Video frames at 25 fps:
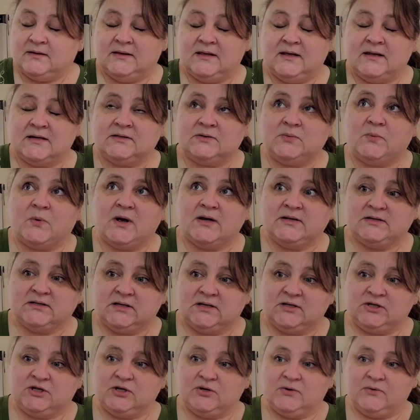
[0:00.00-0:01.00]
This was
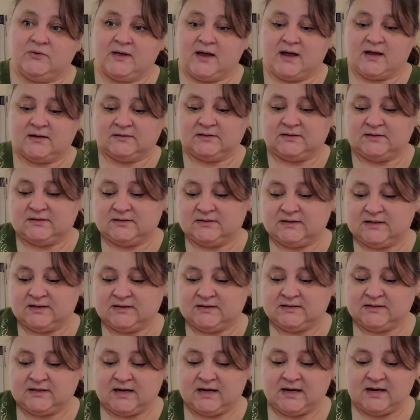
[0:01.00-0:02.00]
the
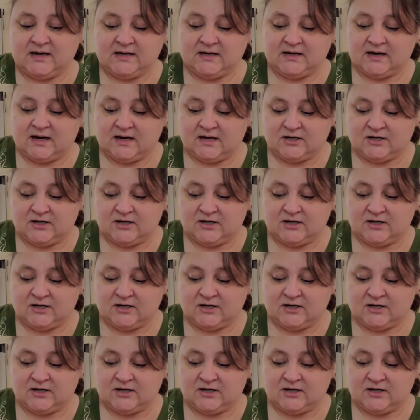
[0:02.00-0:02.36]
2016